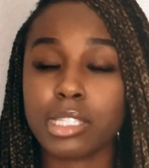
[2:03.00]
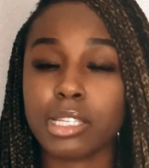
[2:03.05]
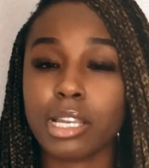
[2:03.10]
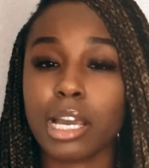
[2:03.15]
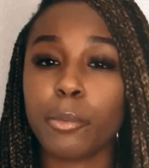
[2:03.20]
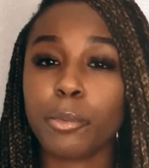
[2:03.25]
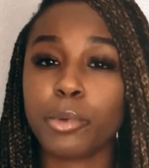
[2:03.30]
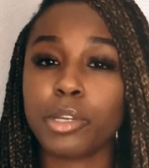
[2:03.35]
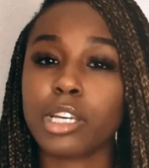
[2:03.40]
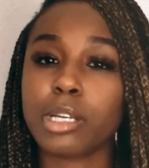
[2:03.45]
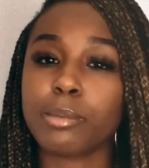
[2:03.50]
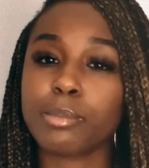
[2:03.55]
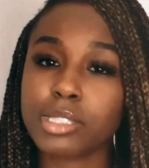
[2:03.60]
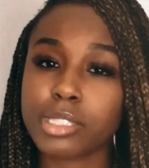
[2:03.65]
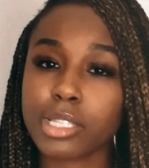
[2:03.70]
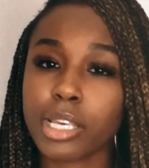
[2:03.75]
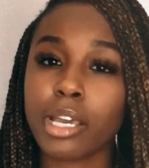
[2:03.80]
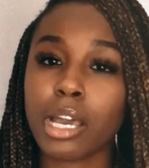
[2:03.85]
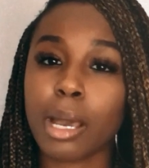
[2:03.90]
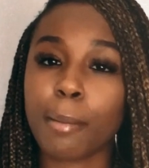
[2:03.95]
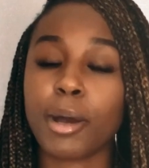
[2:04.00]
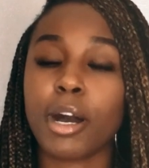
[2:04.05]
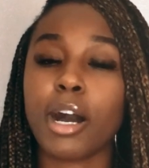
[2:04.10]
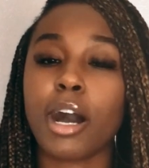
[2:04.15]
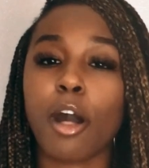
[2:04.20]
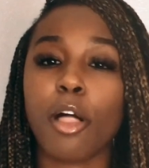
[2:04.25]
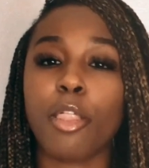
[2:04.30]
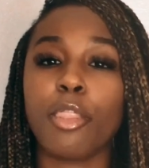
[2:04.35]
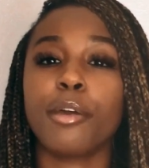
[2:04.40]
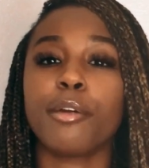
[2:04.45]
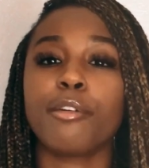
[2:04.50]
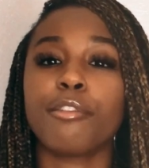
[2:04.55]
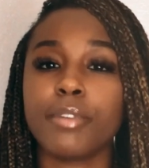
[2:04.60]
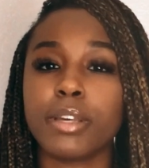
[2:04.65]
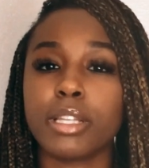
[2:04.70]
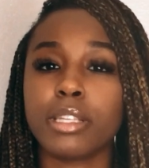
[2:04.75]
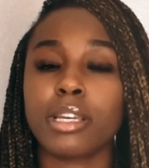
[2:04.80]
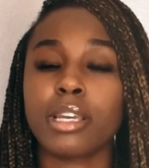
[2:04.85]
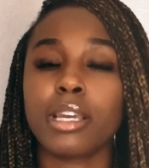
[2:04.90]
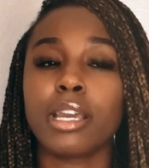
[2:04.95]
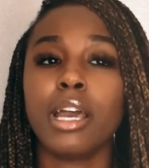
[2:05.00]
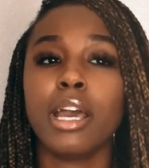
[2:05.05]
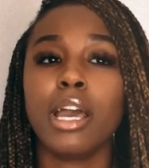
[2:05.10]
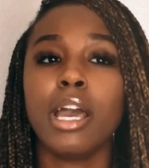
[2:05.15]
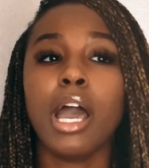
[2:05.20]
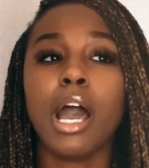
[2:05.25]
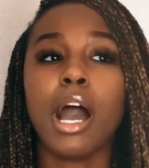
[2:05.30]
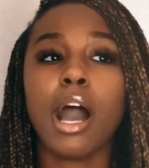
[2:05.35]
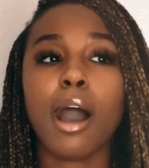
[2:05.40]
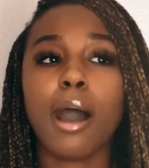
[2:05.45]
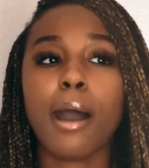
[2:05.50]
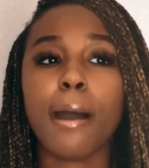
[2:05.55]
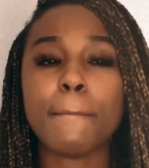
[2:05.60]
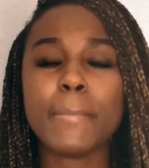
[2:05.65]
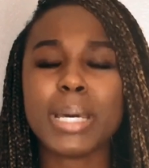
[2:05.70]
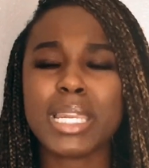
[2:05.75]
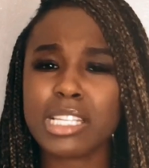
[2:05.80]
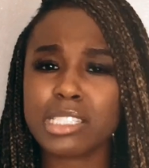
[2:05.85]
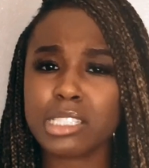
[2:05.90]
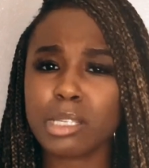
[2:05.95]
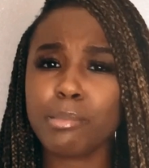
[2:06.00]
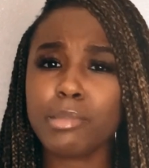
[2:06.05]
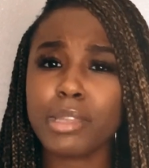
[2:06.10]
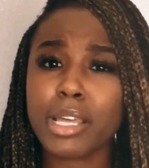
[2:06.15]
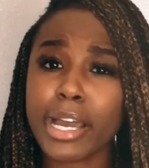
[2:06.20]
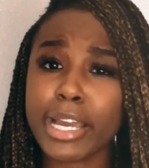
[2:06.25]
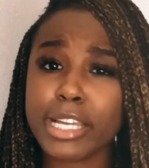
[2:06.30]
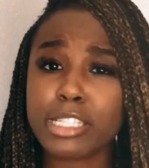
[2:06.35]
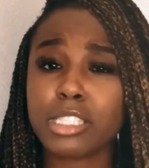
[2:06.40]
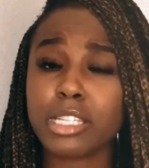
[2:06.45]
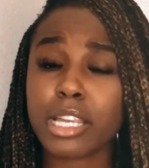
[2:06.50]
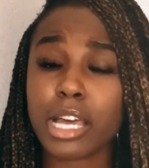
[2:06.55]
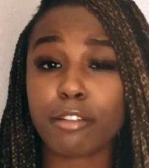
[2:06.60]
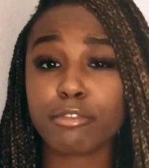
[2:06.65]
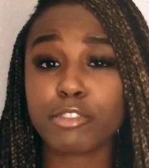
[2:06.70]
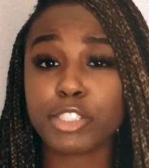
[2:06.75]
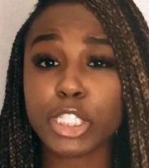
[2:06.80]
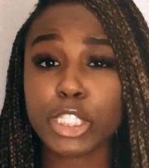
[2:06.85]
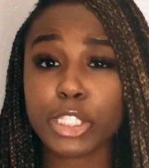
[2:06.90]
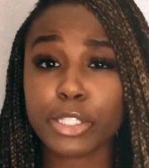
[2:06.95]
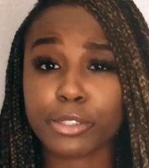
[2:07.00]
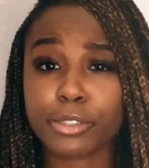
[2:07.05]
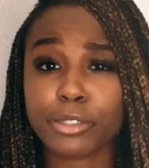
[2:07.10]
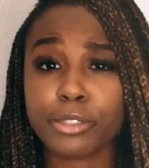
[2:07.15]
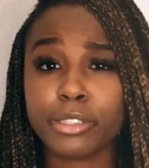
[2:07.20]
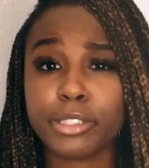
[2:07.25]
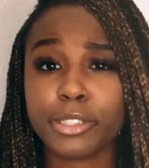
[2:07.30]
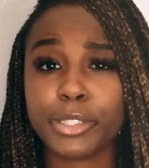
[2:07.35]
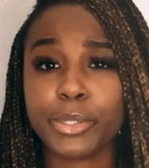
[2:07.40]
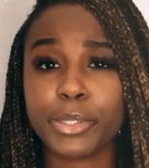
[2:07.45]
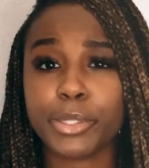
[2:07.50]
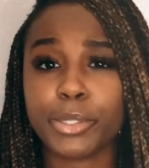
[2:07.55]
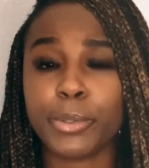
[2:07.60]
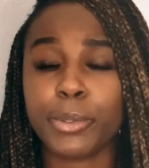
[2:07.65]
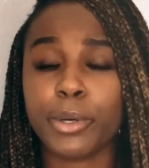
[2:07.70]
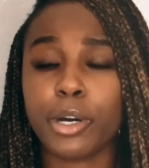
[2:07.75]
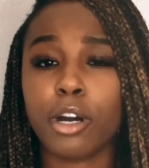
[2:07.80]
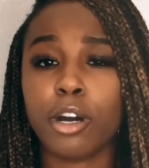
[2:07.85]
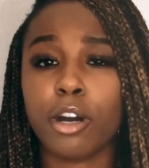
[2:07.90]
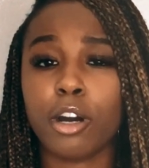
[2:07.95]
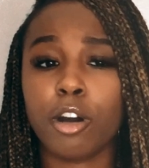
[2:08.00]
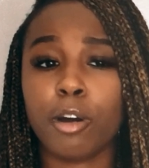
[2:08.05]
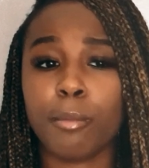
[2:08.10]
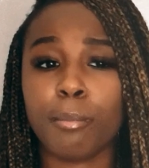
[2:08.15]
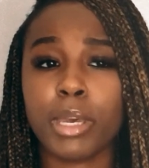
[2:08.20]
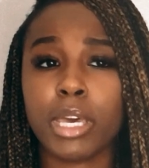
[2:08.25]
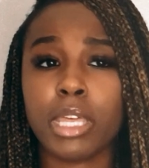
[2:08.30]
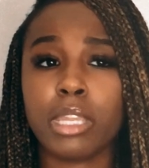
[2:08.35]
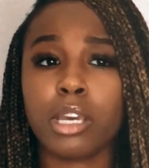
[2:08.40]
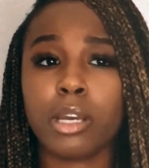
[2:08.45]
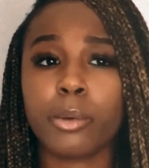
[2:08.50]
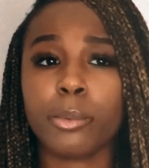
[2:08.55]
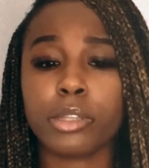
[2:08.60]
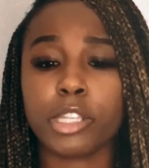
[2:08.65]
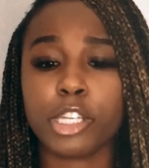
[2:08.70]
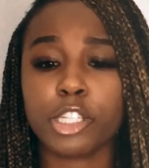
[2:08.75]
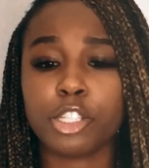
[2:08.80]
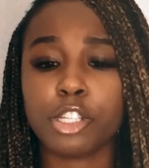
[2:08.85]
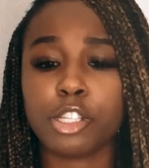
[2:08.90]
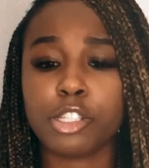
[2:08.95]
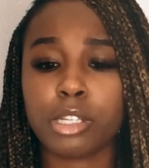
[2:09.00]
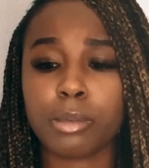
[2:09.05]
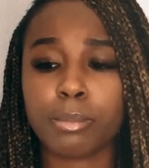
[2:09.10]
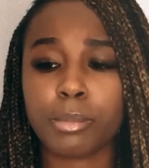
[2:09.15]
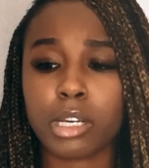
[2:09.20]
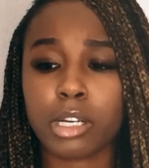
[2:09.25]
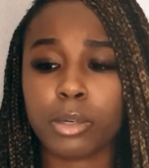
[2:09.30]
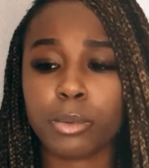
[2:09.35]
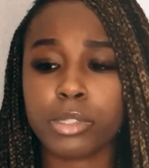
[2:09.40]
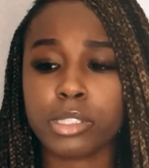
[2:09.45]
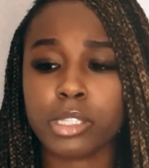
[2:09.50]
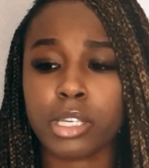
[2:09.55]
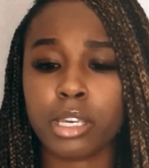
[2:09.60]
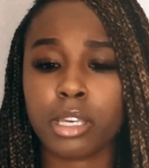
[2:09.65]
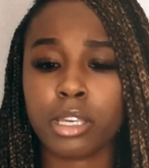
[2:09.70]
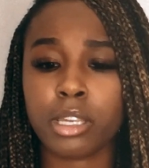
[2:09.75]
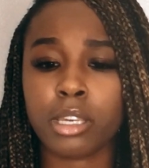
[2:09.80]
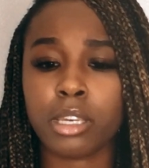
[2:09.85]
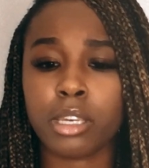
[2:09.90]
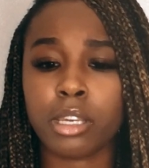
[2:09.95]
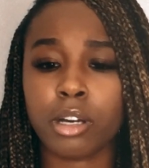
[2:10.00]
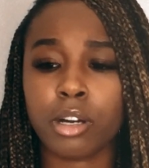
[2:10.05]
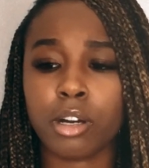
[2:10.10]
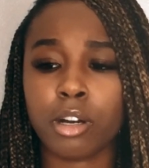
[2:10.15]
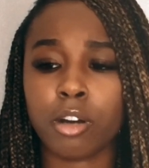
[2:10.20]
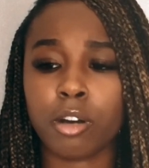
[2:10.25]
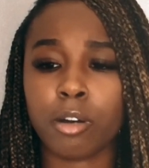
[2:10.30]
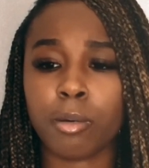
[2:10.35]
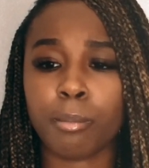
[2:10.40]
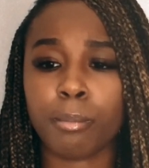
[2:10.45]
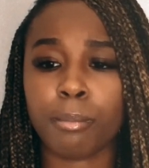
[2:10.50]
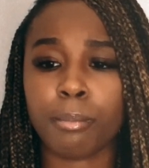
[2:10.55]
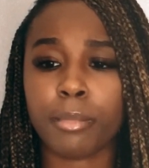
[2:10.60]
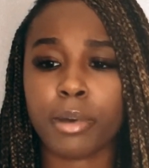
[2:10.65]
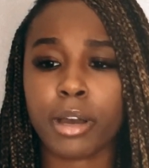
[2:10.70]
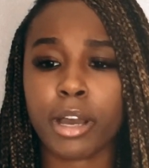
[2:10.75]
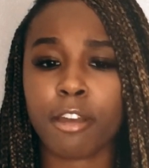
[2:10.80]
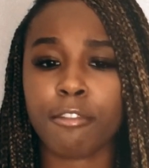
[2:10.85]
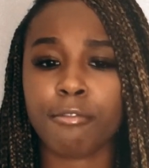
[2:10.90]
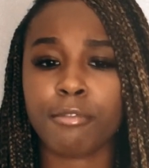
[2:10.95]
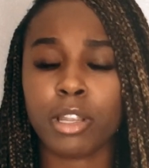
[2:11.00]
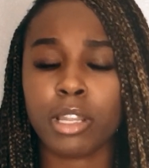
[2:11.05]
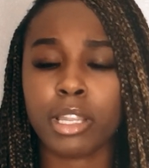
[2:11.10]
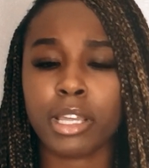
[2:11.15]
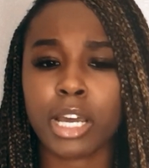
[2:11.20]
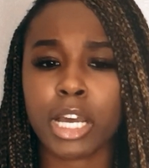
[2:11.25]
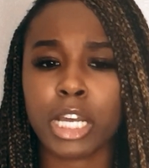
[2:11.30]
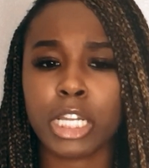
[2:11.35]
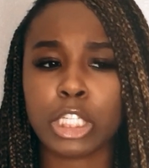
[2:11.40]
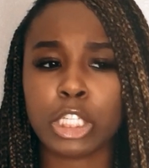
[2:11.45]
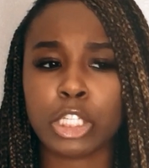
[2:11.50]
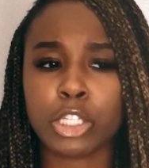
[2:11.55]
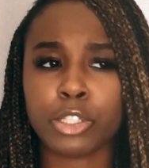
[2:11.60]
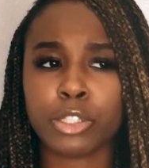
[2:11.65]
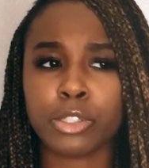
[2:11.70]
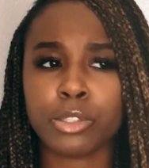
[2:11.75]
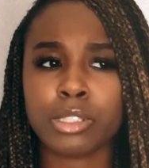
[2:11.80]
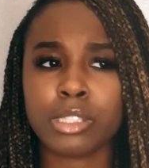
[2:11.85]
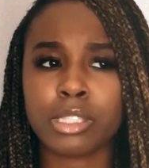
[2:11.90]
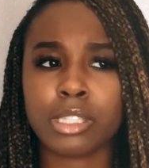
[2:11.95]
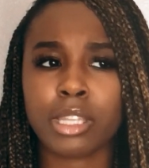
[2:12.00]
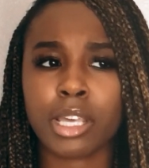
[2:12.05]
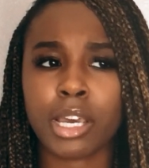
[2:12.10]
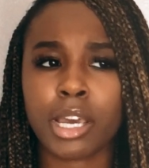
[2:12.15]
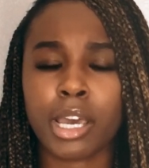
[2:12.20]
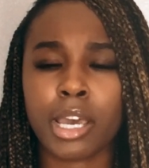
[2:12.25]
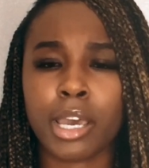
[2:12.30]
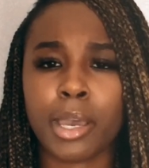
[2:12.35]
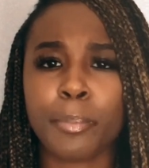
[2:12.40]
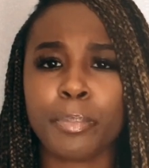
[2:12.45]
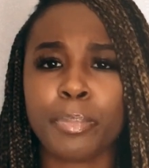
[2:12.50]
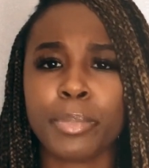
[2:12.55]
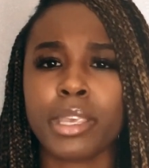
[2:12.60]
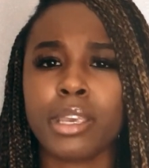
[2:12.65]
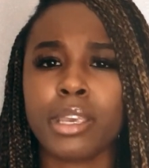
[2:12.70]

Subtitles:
and I would get upset about how they're feeling. And that's something that I did have to learn, you know, in that relationship that I was in. I felt like I learned that